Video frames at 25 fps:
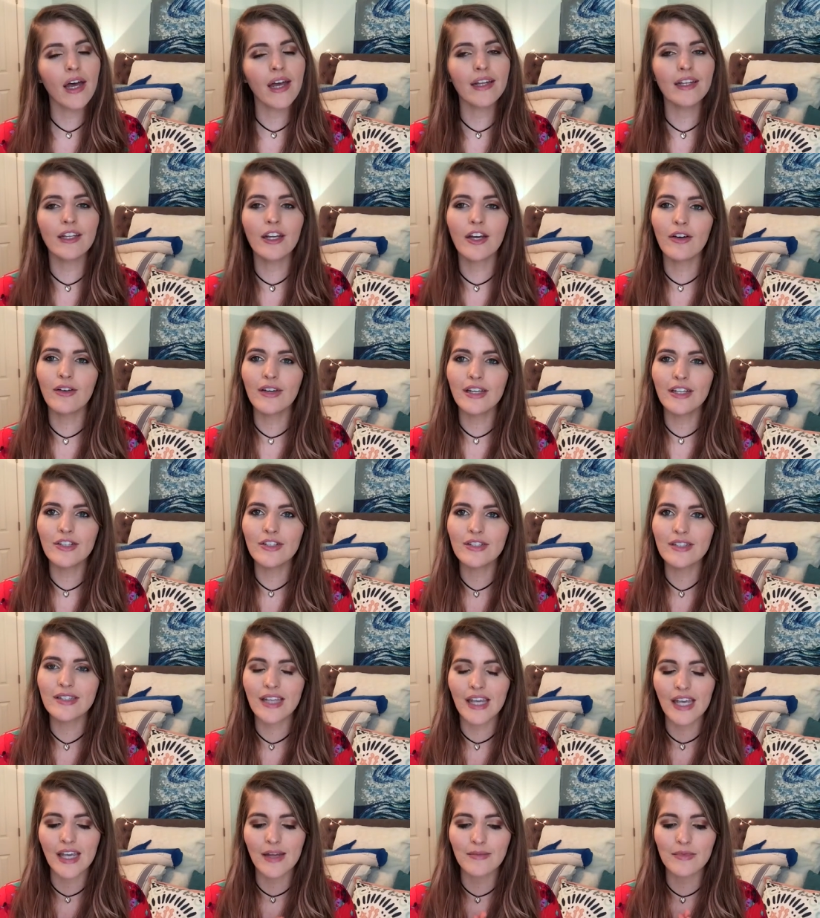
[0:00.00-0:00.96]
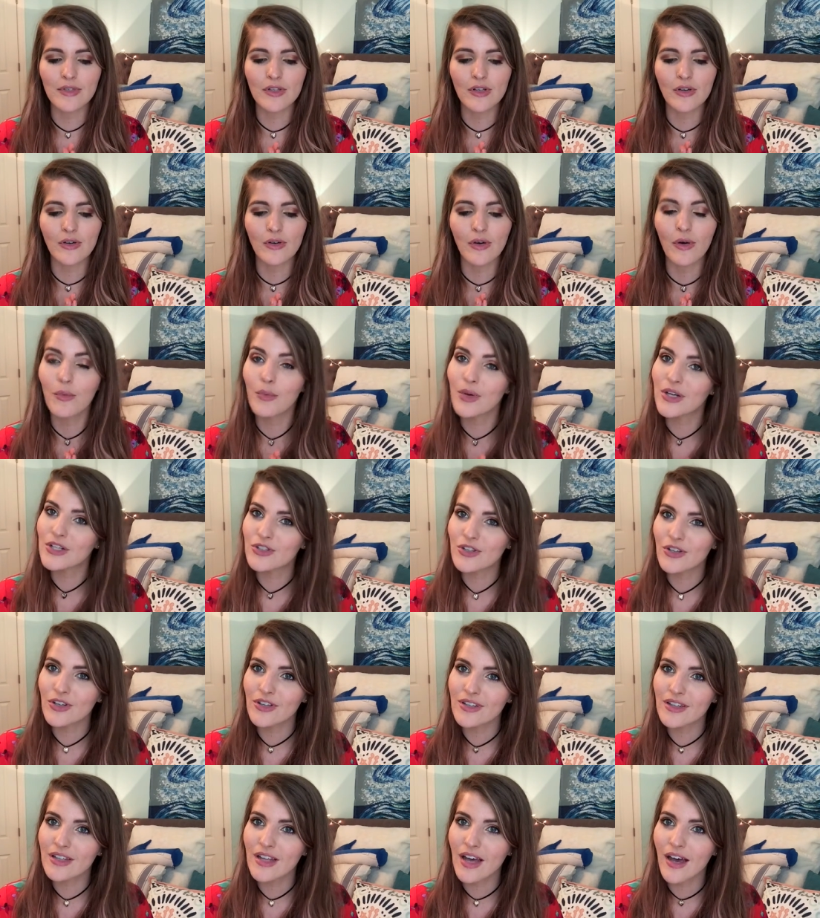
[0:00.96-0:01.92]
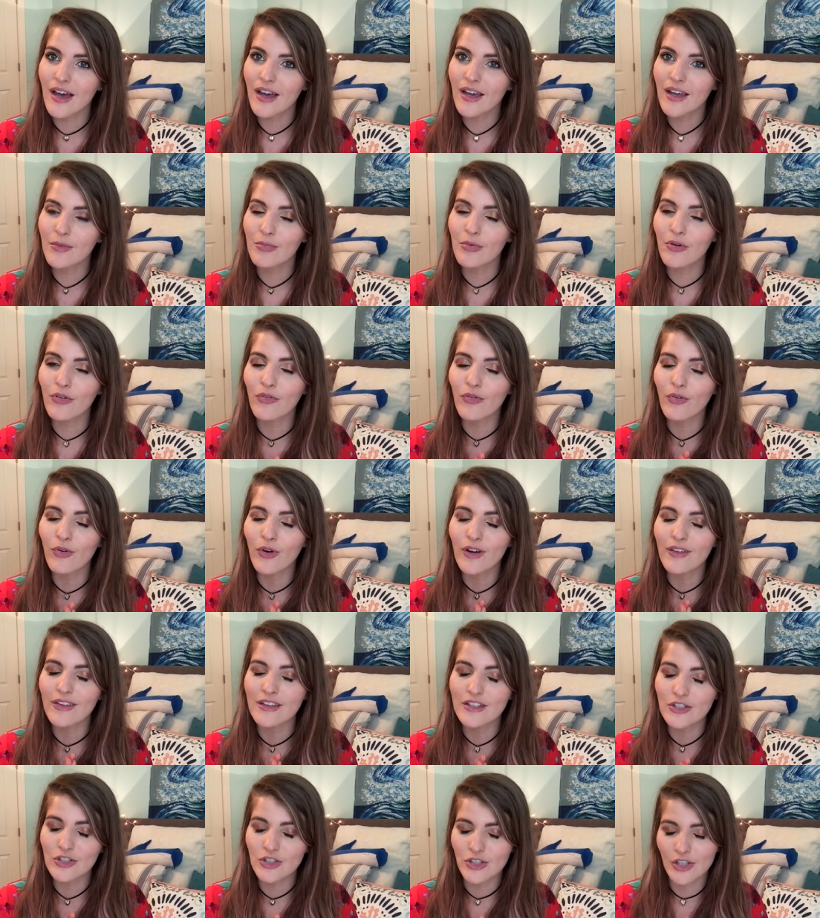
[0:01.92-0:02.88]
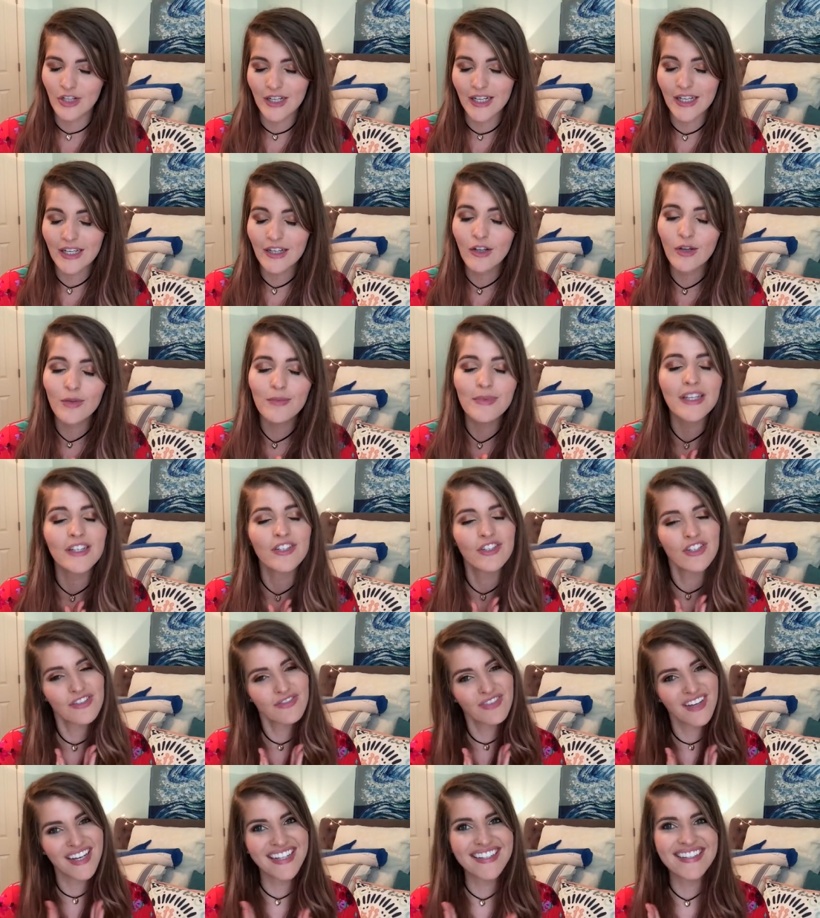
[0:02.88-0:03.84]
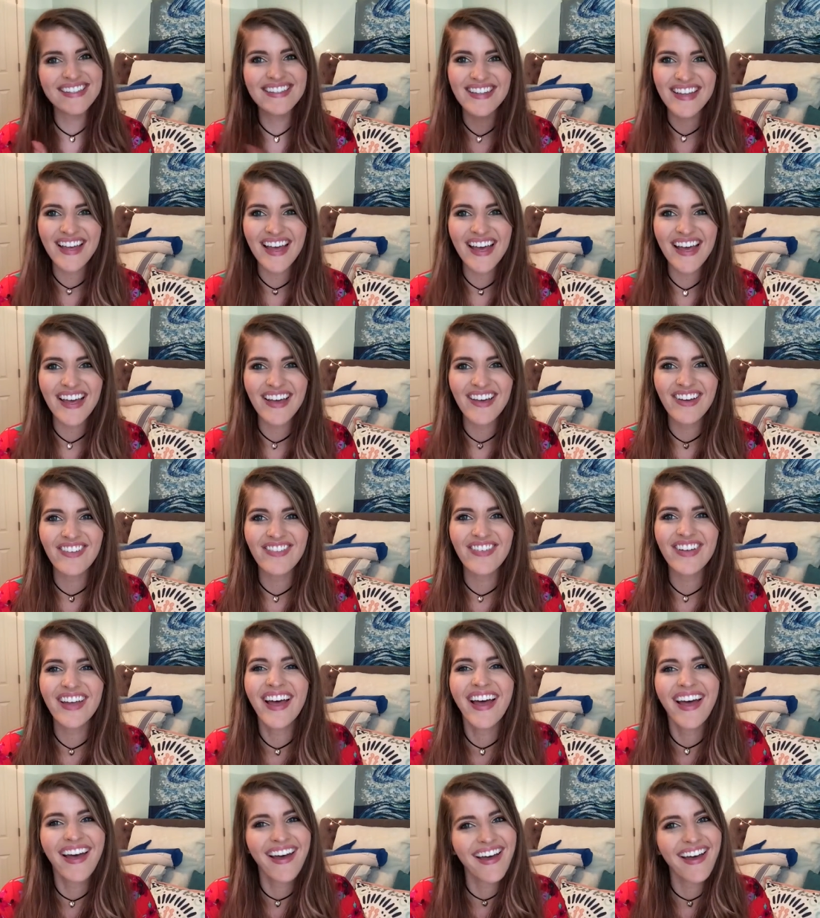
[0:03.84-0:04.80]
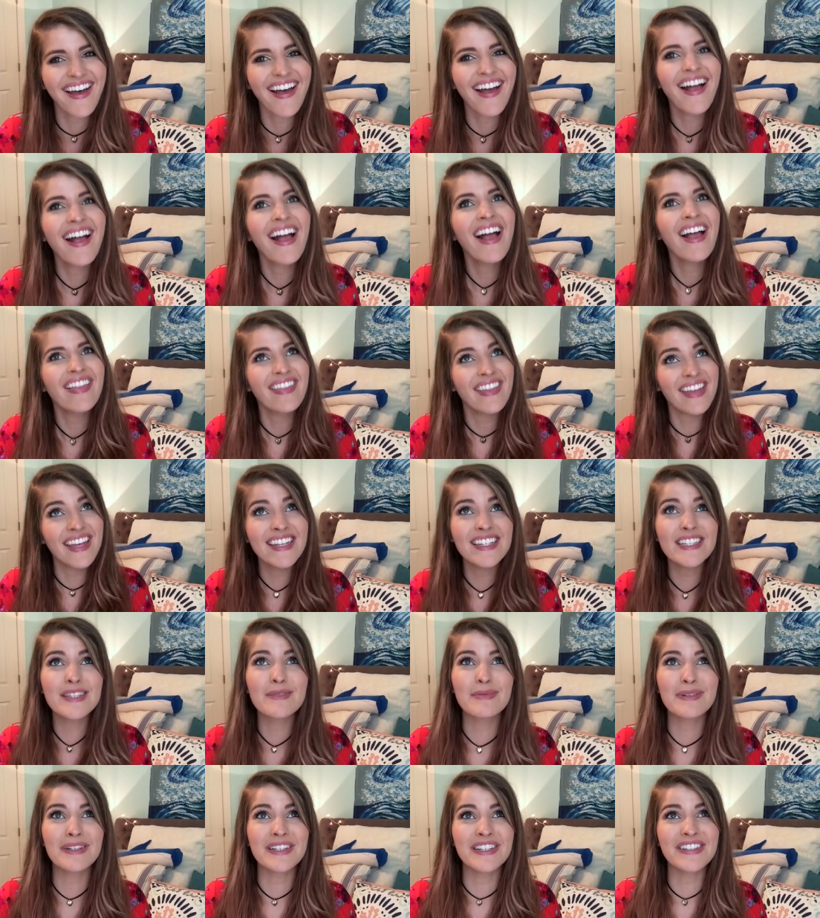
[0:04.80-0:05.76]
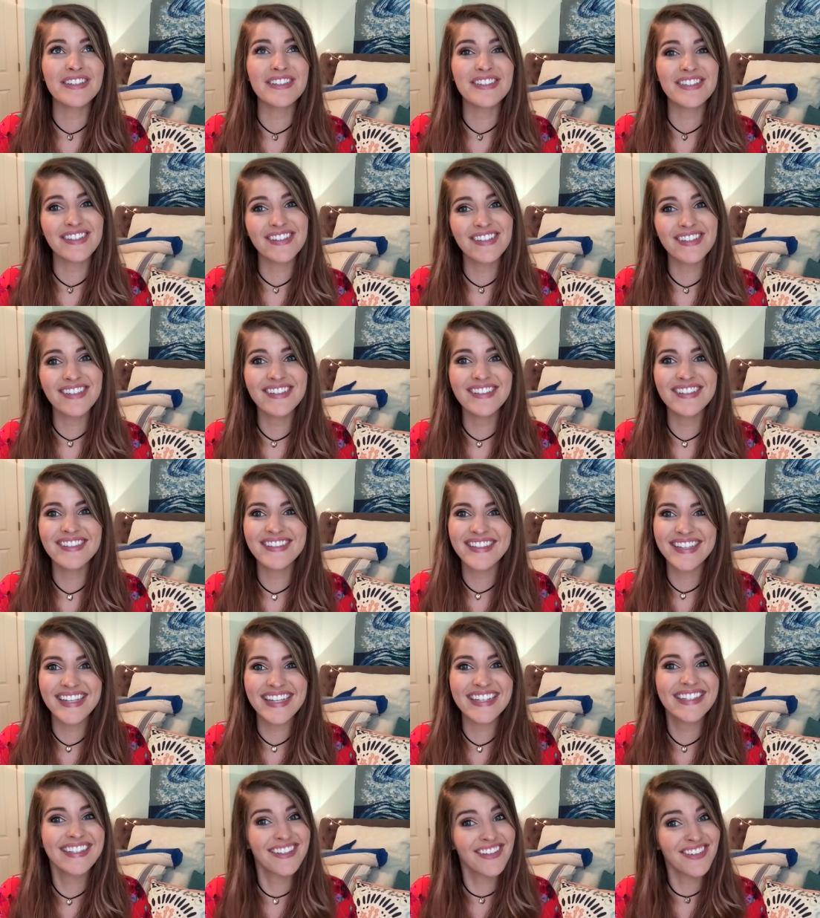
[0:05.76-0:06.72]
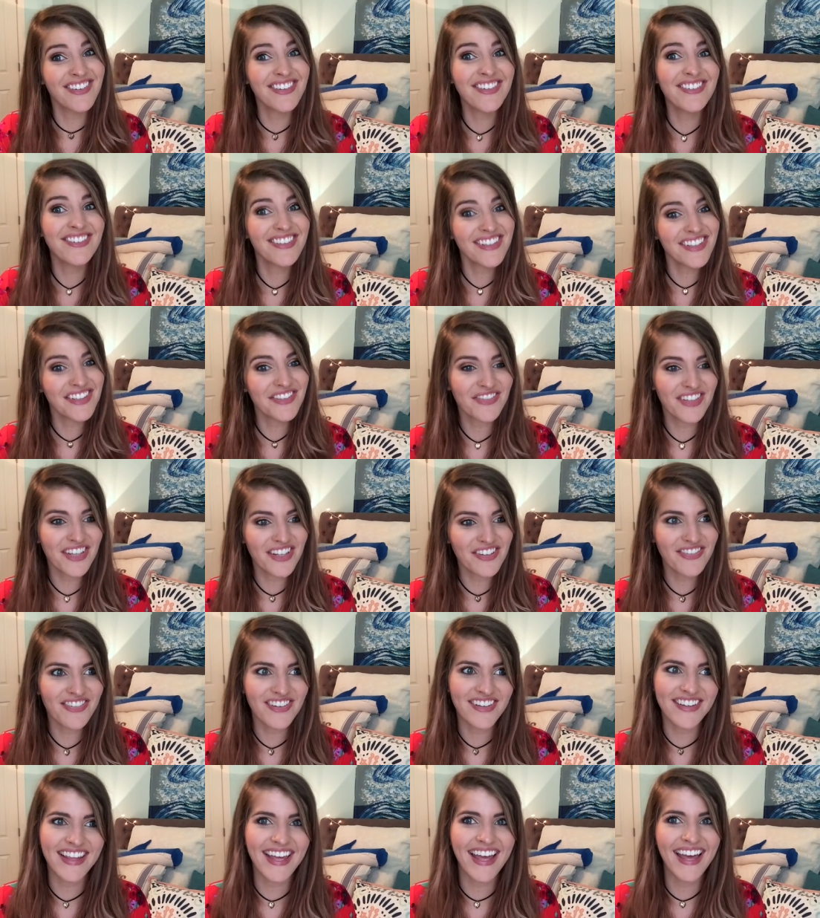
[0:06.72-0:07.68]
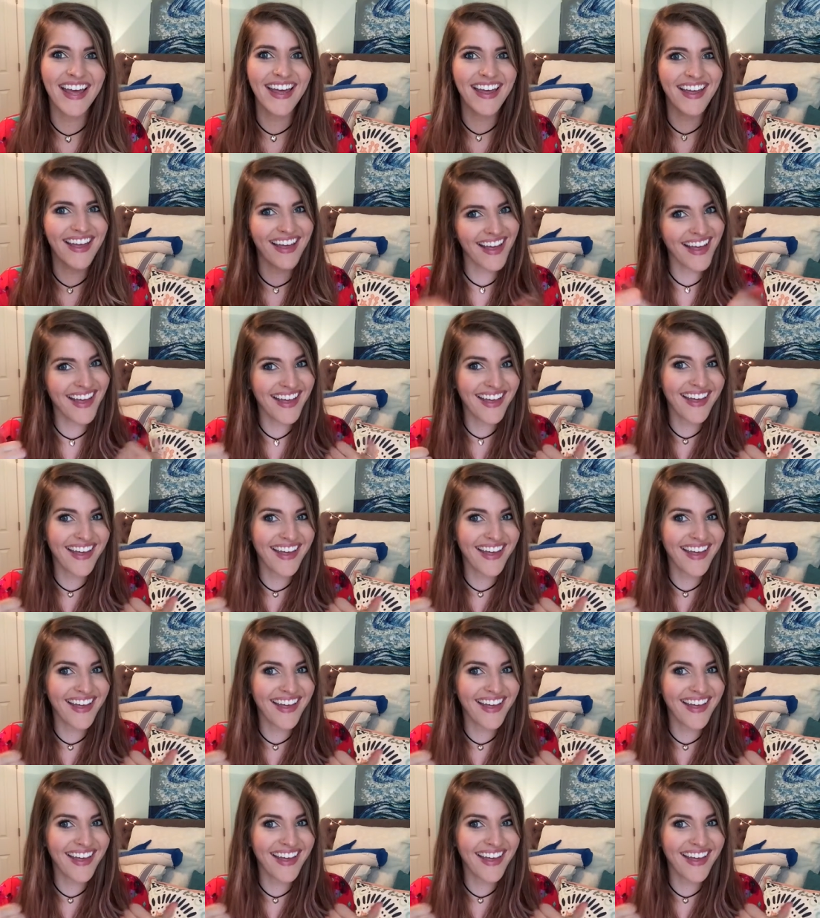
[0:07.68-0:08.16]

No, he just came to wish her luck before this journey and hope that she finds love. Thanks, producers. Like, no one really fell for that.